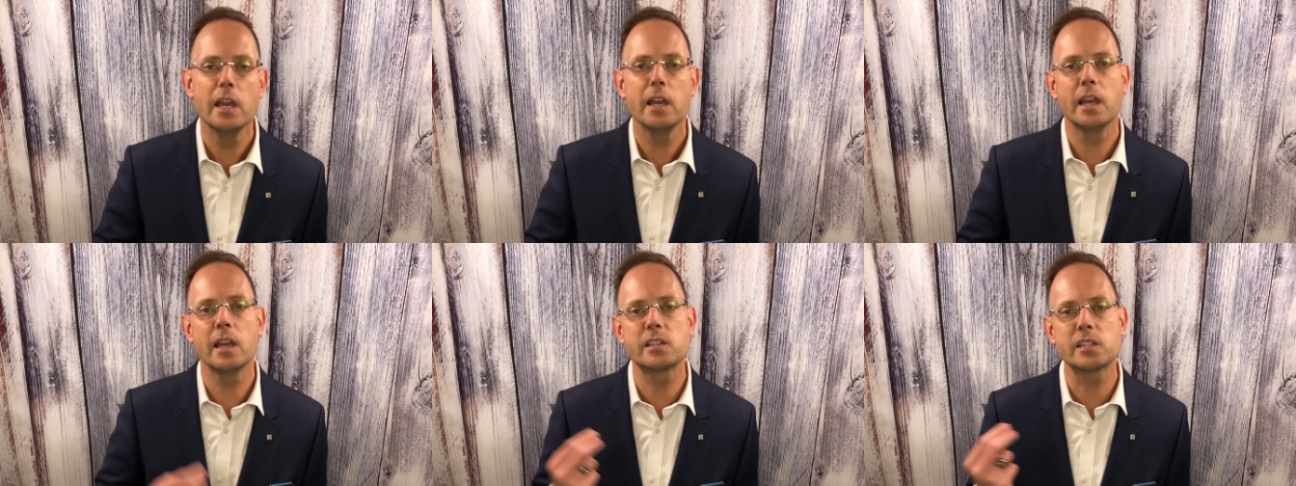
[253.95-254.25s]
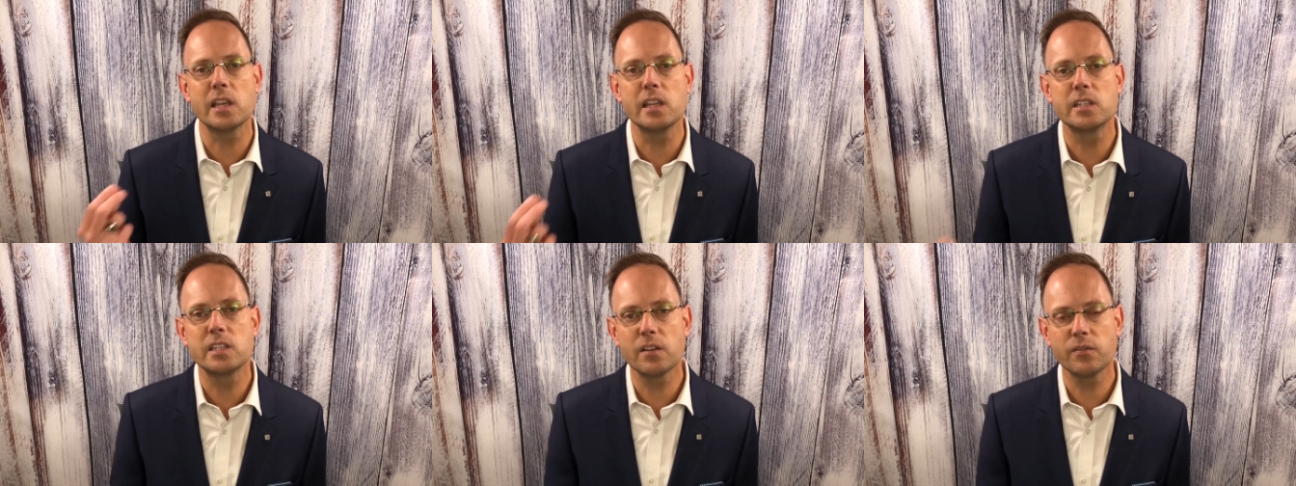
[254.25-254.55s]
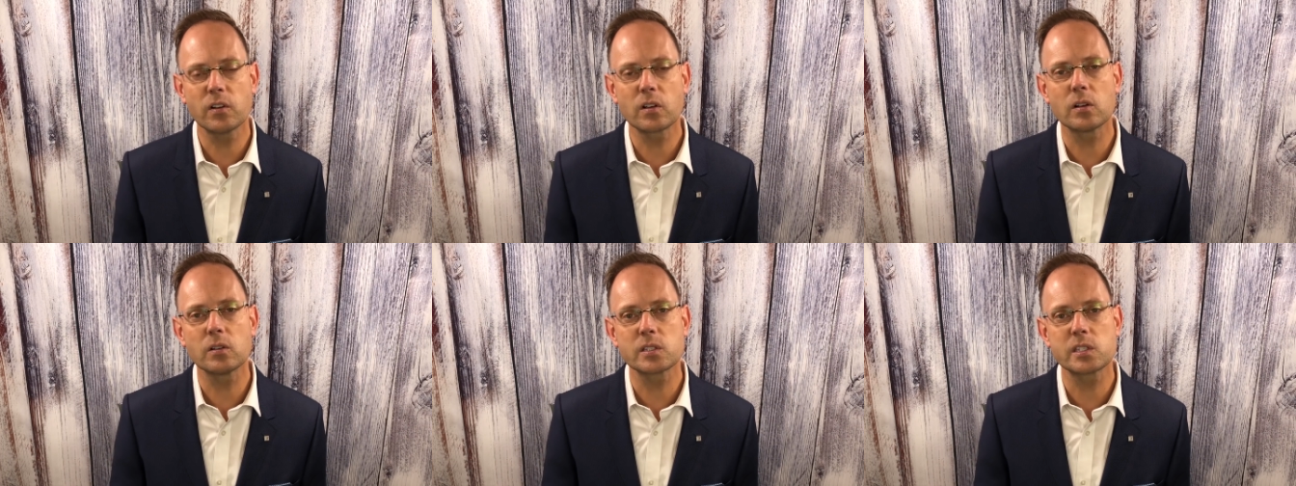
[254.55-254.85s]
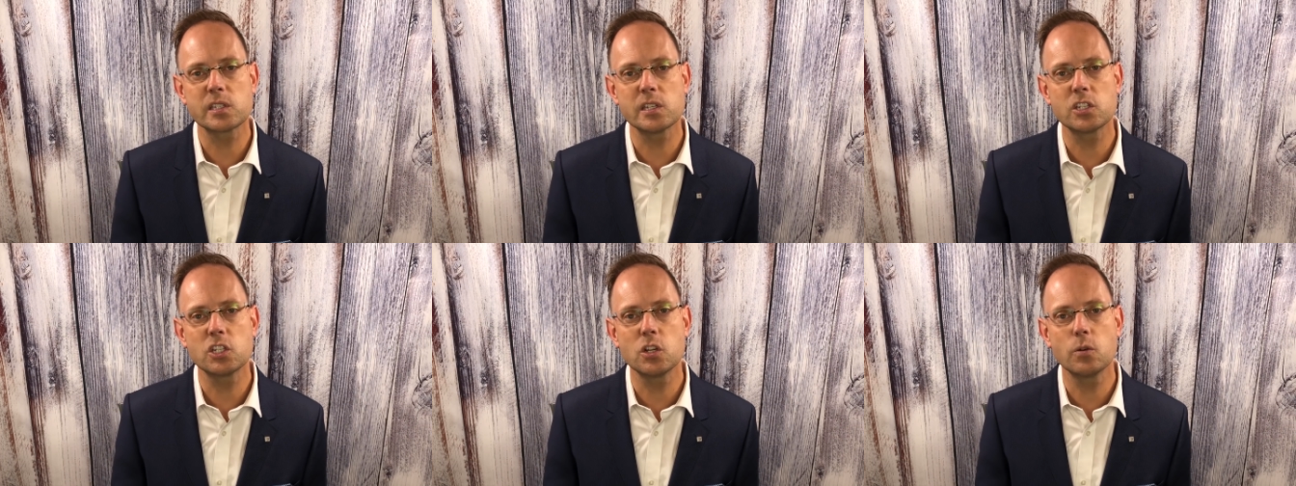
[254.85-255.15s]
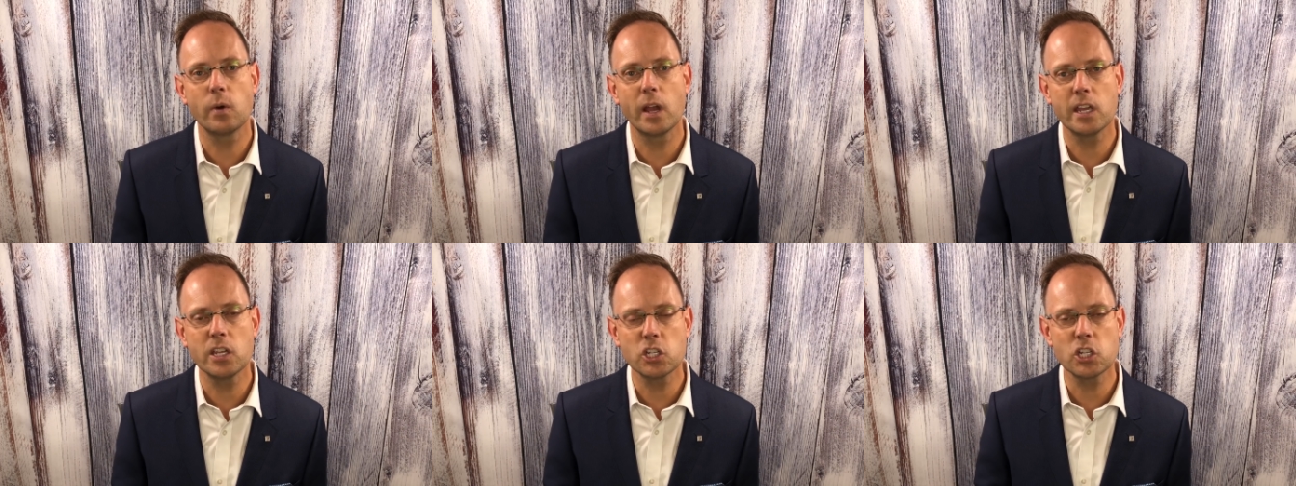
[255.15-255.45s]
It's a difficult
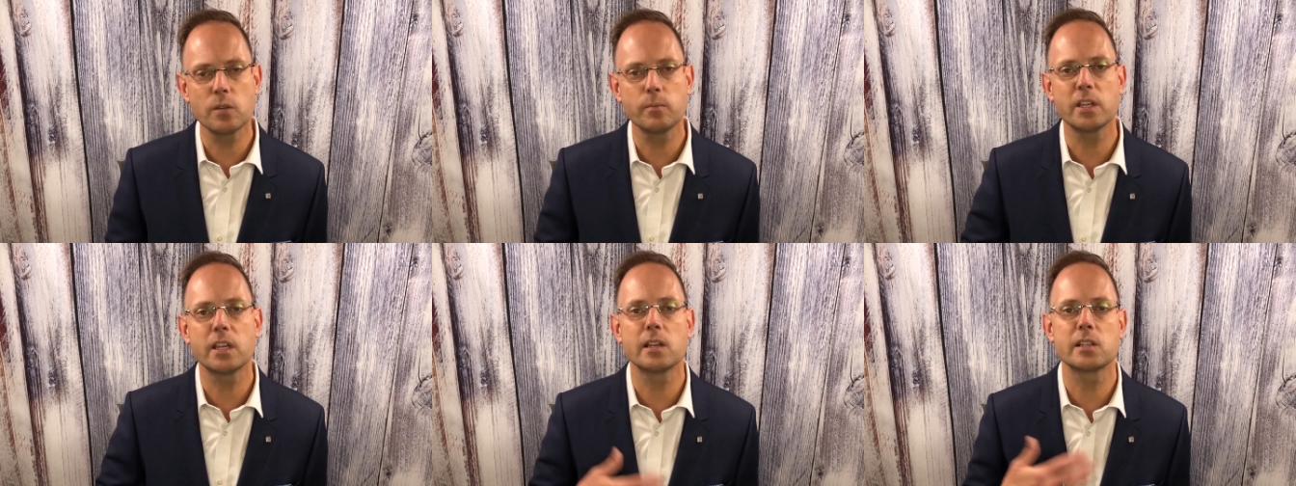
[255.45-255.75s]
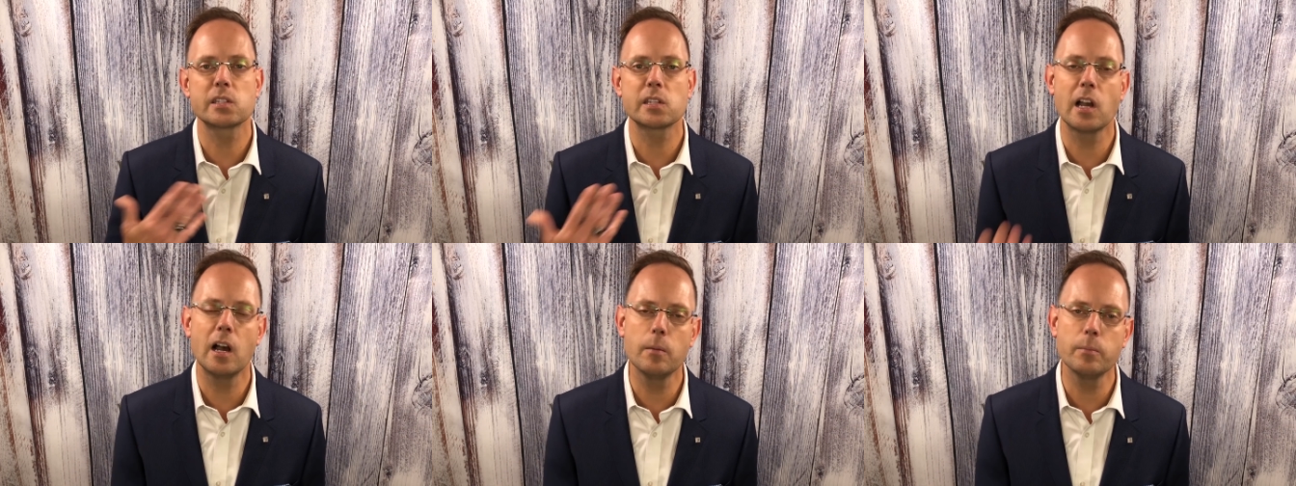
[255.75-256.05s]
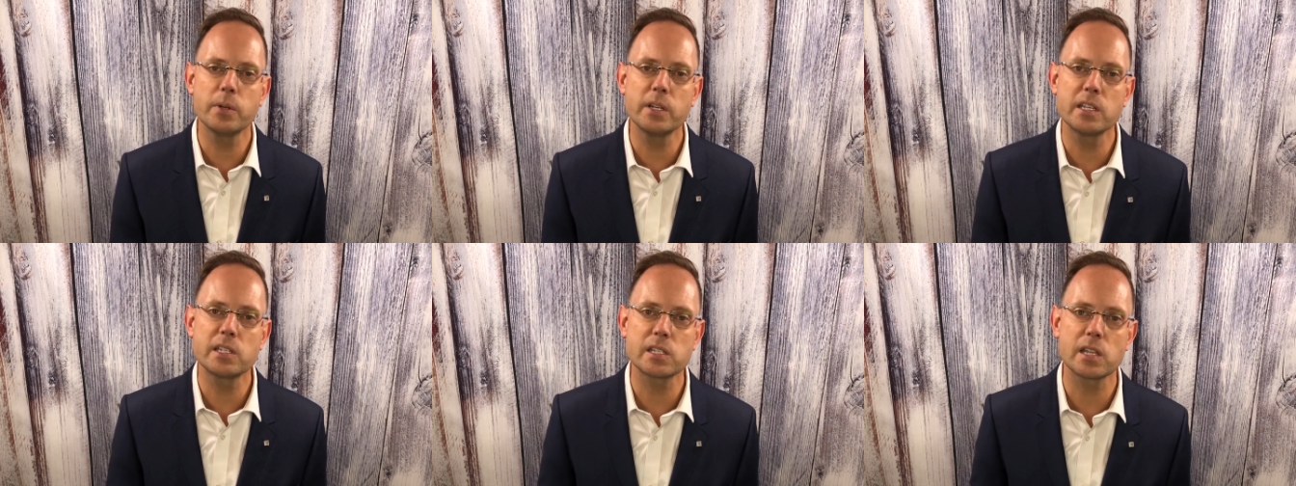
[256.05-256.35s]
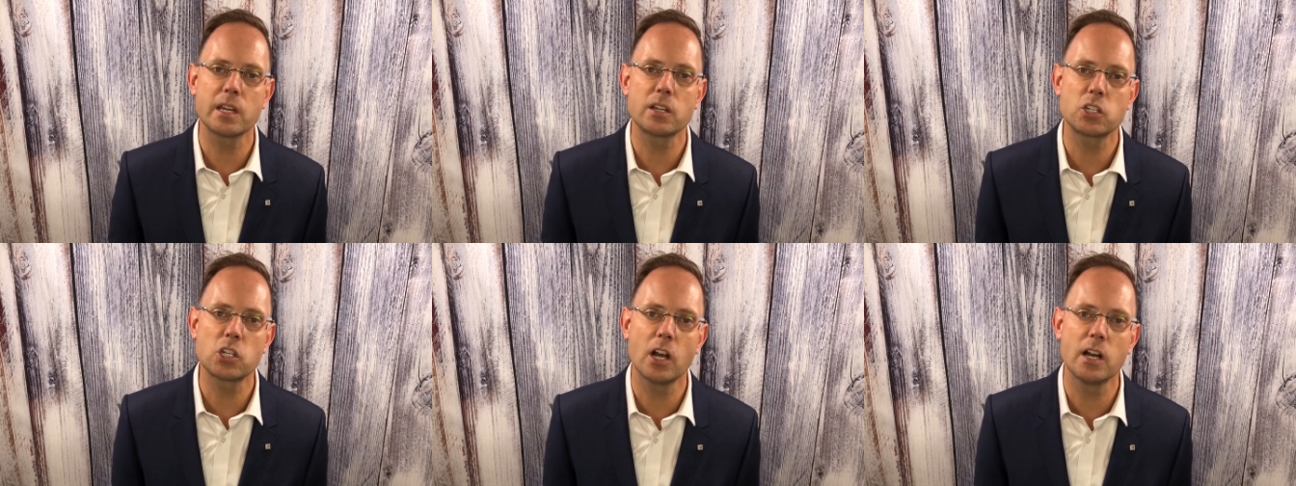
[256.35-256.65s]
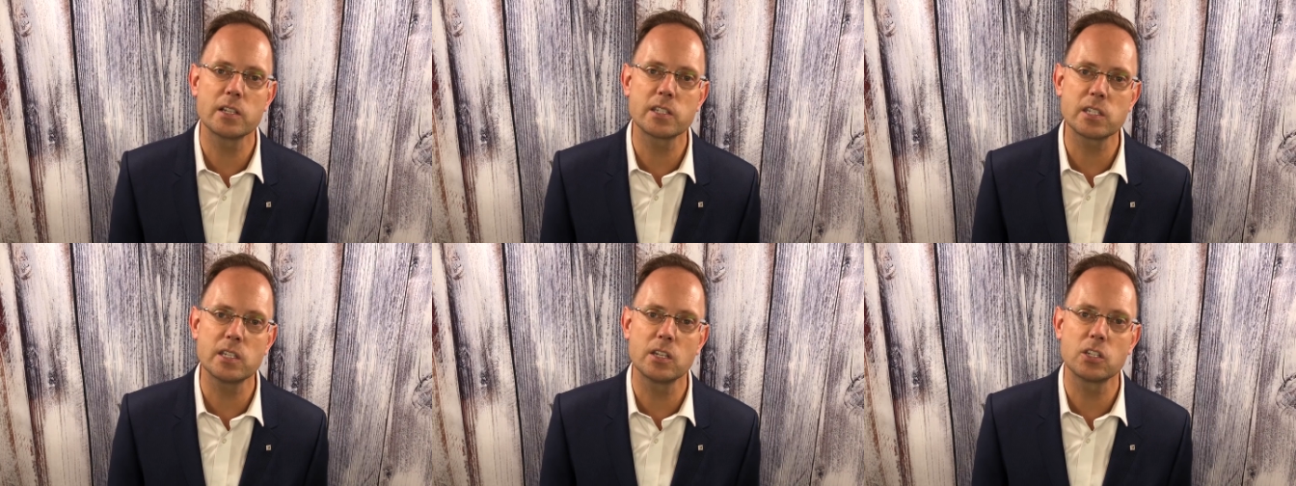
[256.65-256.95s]
situation because companies like
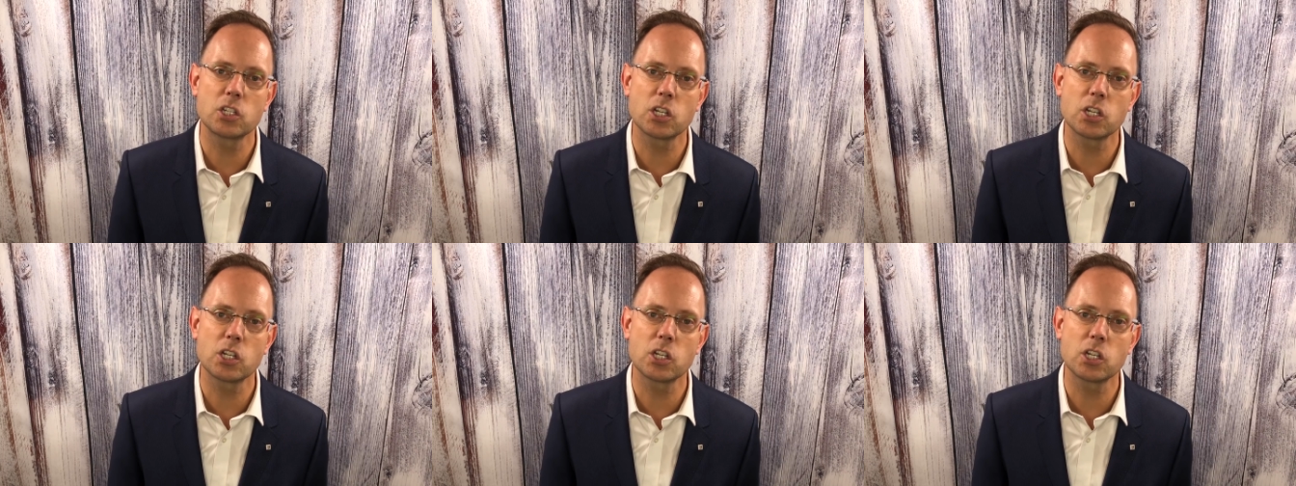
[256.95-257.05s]
Johnson